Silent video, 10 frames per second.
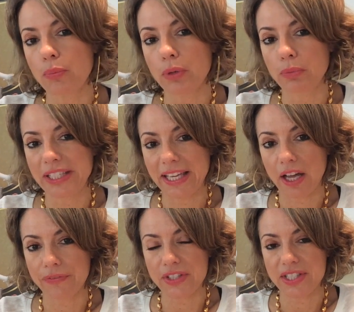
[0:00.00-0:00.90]
that when we kick
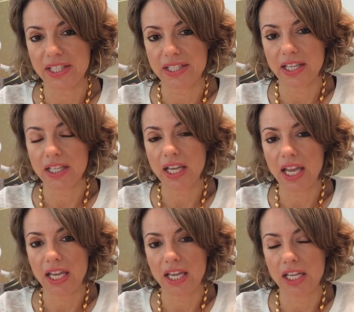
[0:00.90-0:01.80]
off the season
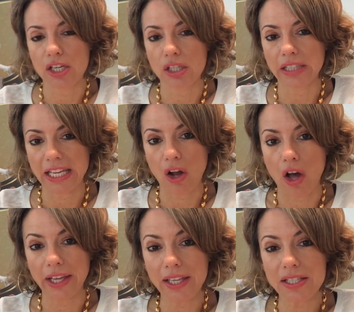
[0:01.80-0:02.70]
in late
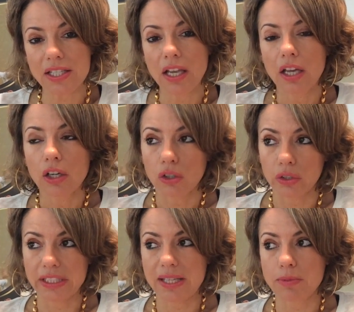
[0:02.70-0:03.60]
August,
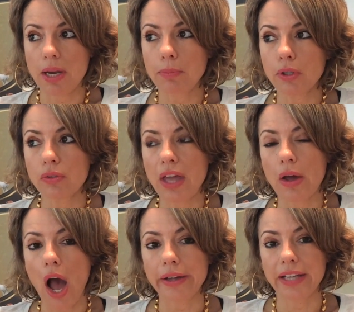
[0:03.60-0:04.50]
early September,
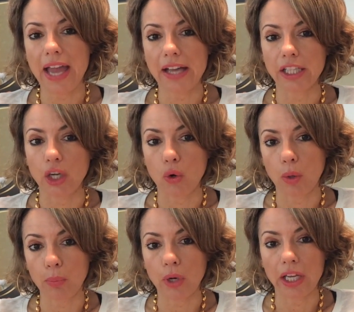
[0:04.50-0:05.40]
that I'm going to
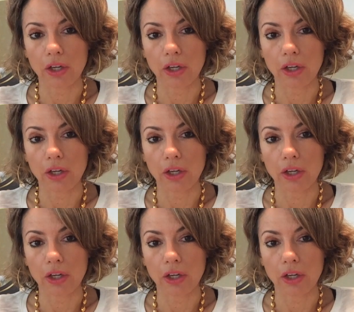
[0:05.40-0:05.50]
incorporate